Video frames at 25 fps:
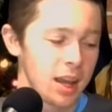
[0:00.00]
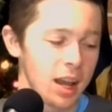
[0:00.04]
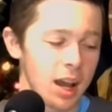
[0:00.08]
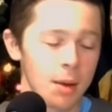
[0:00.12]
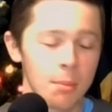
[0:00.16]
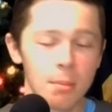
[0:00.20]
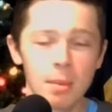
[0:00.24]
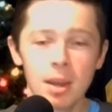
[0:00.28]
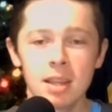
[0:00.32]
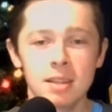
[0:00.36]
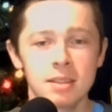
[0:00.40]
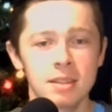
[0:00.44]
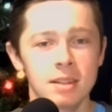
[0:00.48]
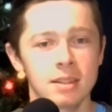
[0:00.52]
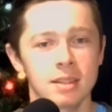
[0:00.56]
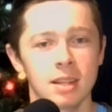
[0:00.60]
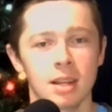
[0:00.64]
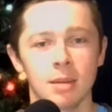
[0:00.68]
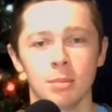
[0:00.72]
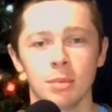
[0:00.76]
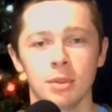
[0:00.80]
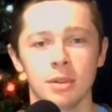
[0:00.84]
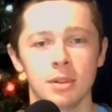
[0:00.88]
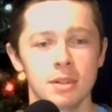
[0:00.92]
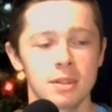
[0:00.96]
Amazing
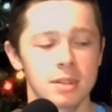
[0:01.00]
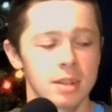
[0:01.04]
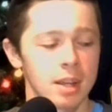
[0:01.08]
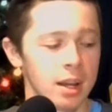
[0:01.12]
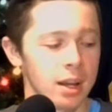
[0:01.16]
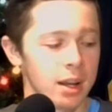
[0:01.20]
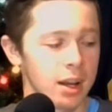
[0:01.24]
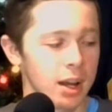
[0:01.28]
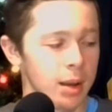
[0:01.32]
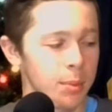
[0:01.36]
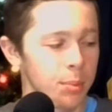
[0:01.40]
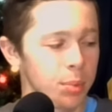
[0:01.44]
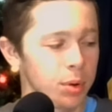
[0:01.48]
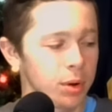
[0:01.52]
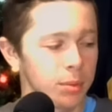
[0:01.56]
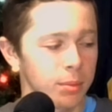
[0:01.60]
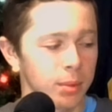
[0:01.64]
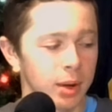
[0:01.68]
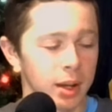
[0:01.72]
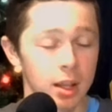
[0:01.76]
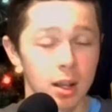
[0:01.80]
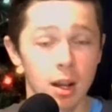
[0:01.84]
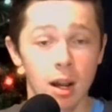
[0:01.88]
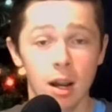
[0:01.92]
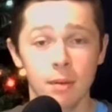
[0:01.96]
tumblers. I put
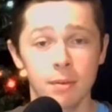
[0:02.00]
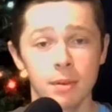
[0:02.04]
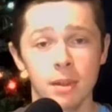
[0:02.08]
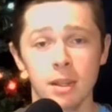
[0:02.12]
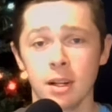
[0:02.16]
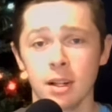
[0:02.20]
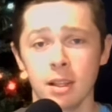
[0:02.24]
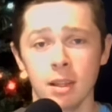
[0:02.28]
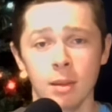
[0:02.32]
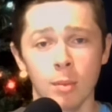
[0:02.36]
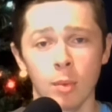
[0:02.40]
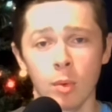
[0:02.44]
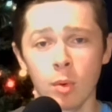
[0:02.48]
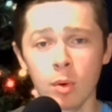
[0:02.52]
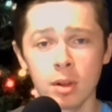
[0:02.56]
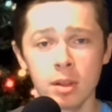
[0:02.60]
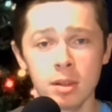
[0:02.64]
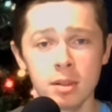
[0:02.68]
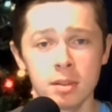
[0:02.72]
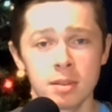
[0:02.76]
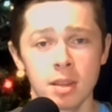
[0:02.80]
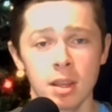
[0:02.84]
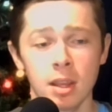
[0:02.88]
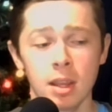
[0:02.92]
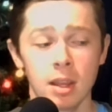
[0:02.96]
my coffee in it in the
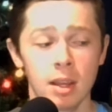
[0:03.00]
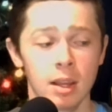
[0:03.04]
mornings.